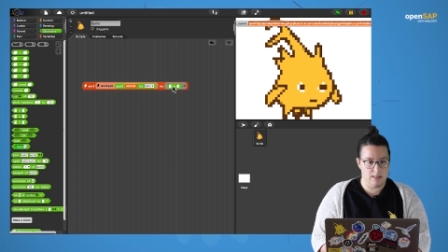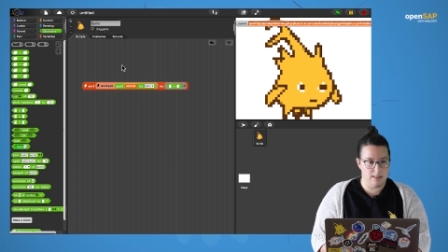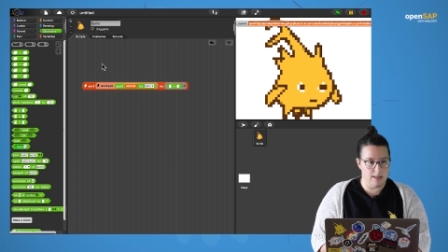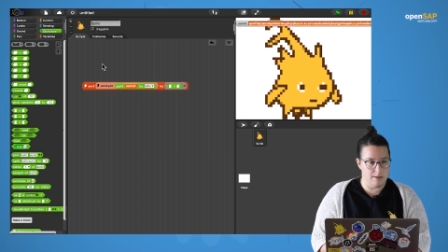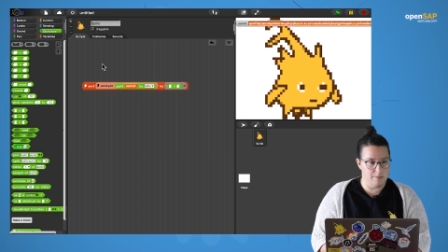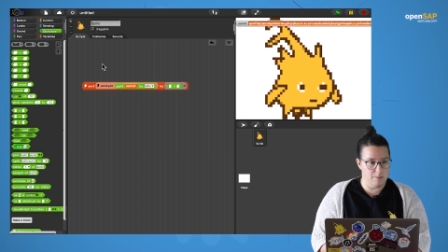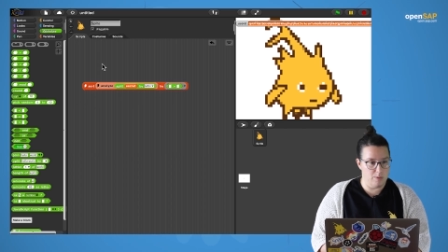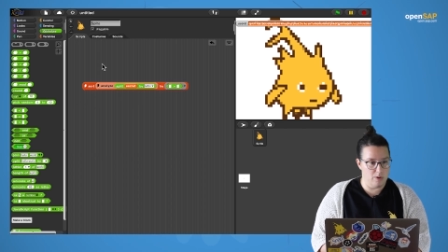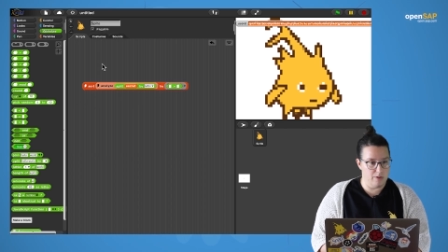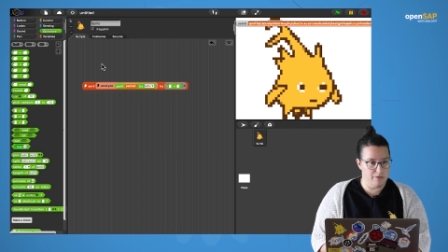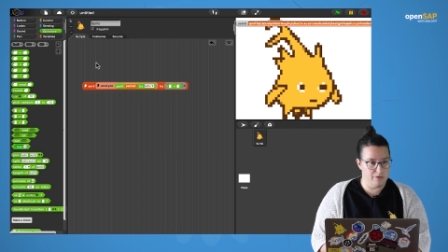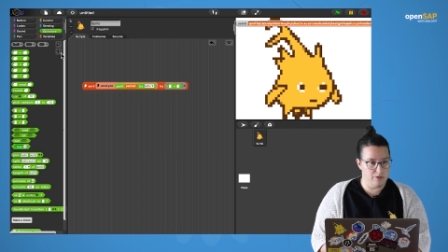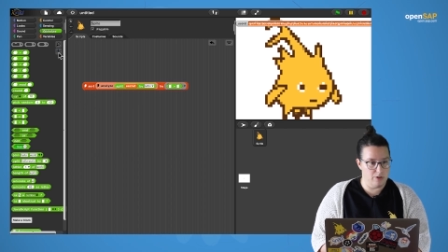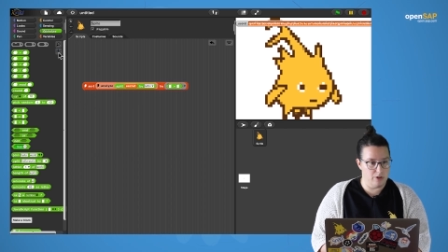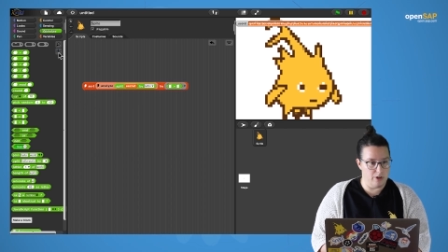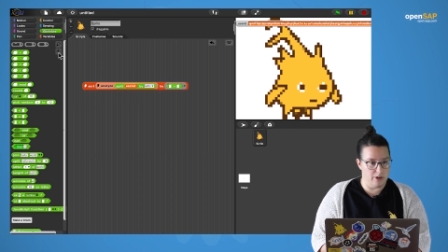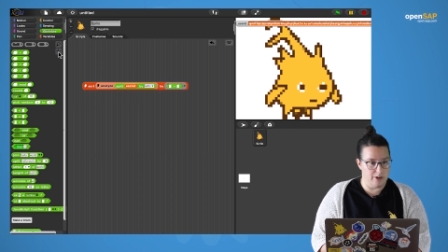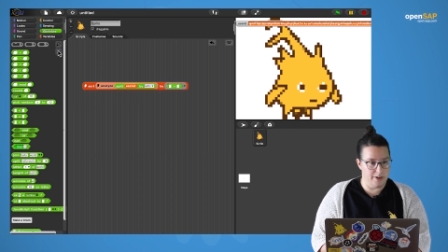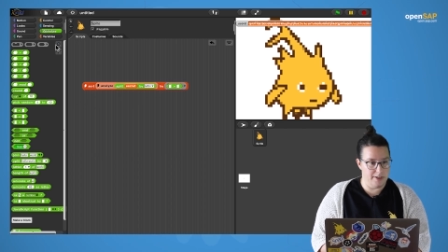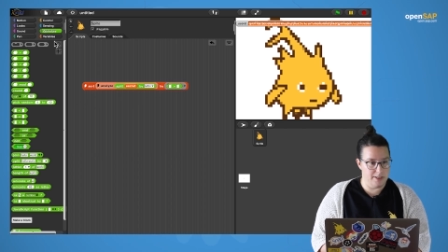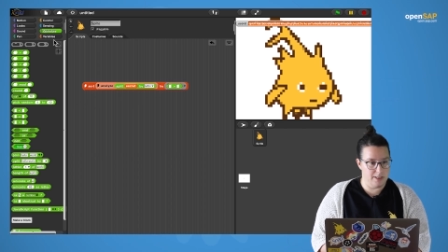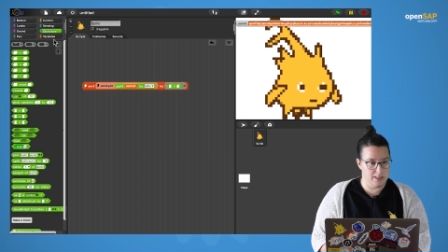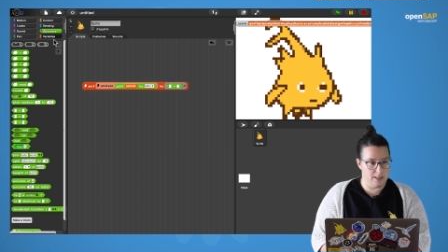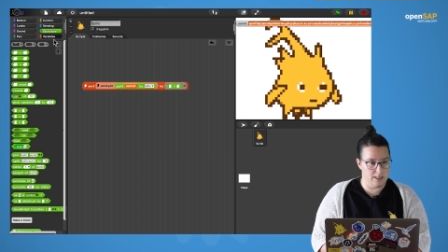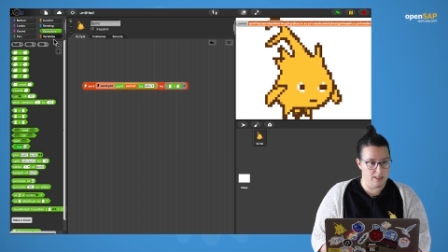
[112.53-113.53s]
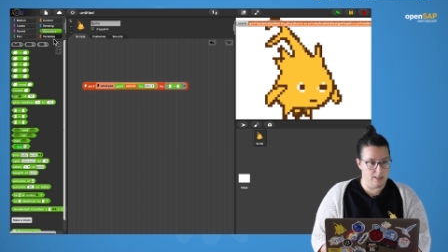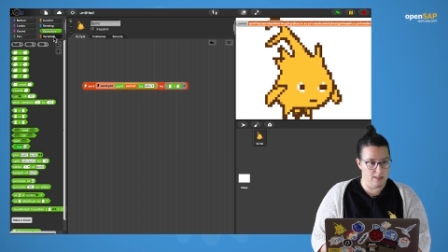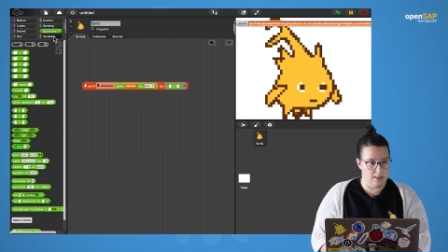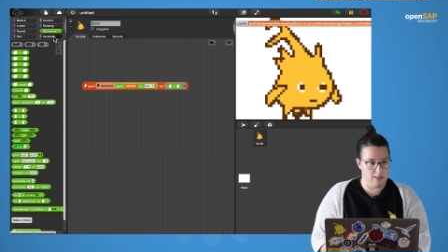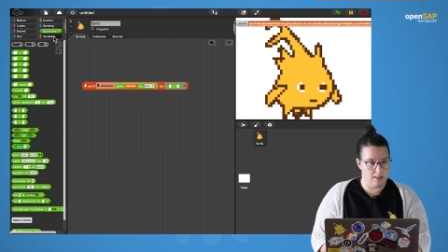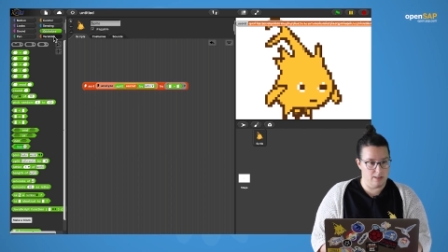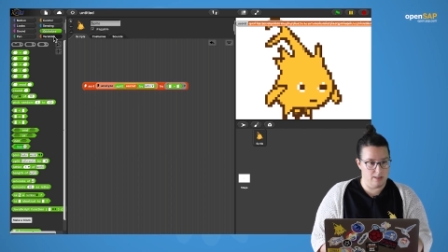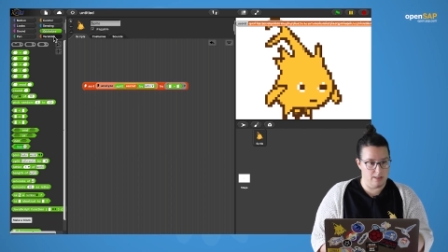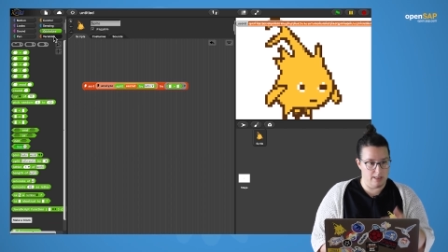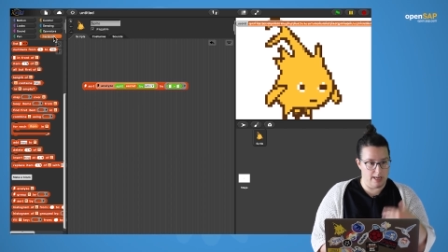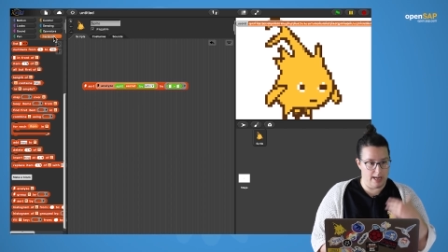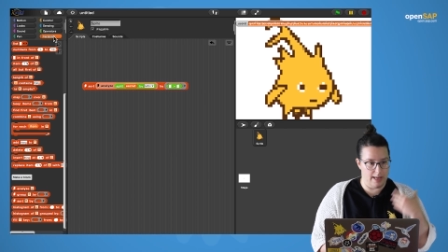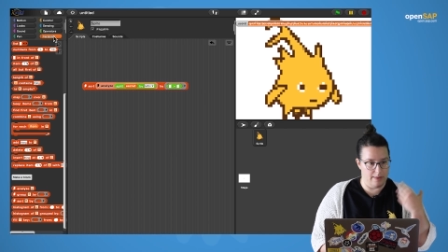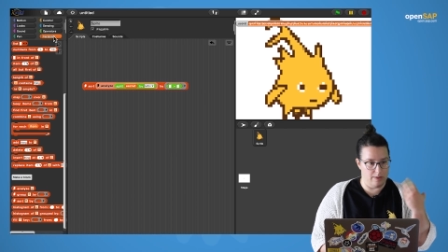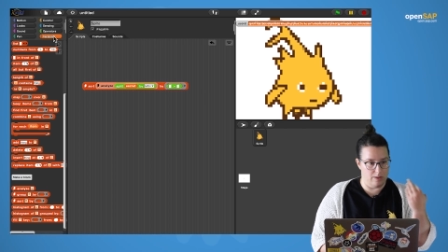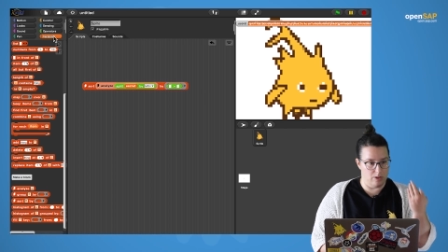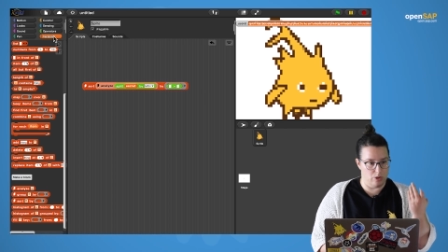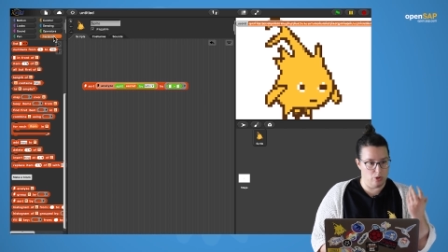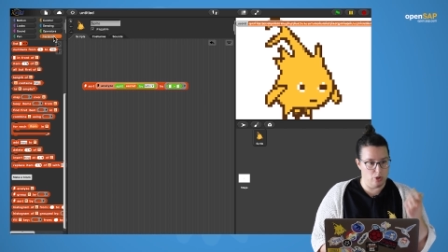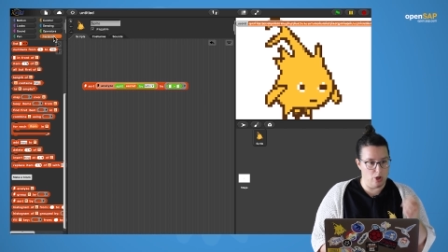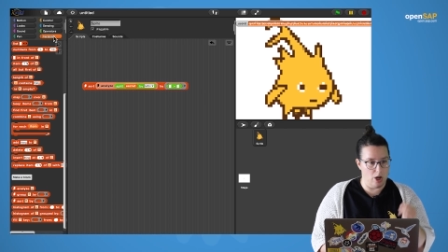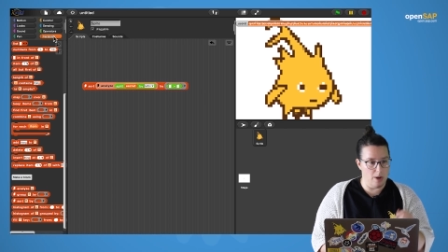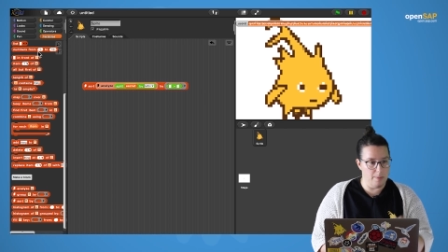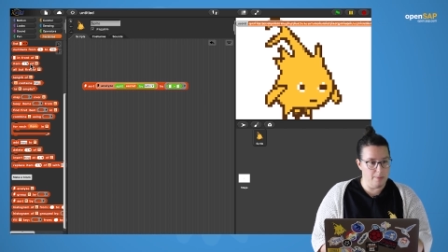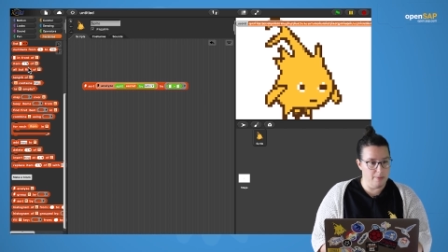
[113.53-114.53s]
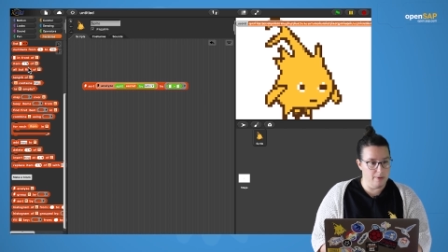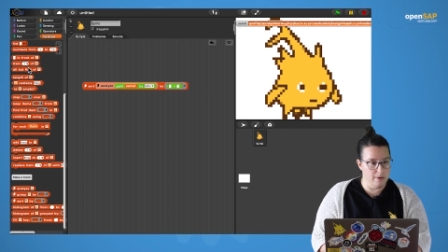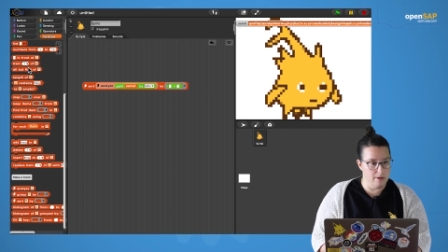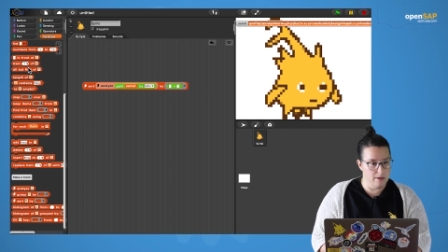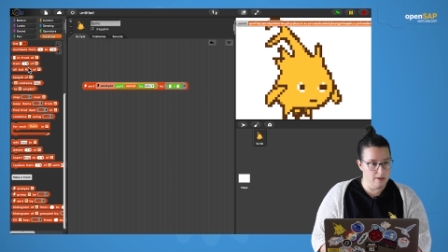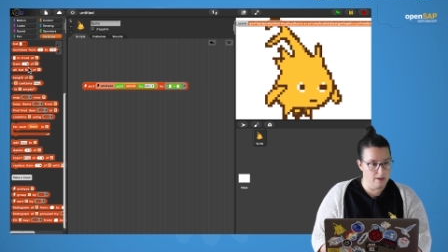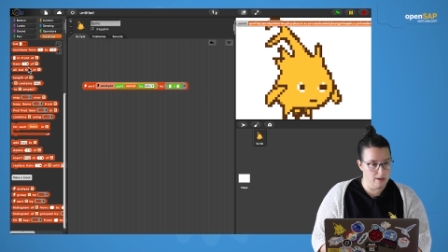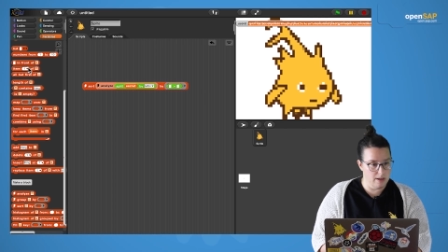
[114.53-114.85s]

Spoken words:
number of occurrences at the top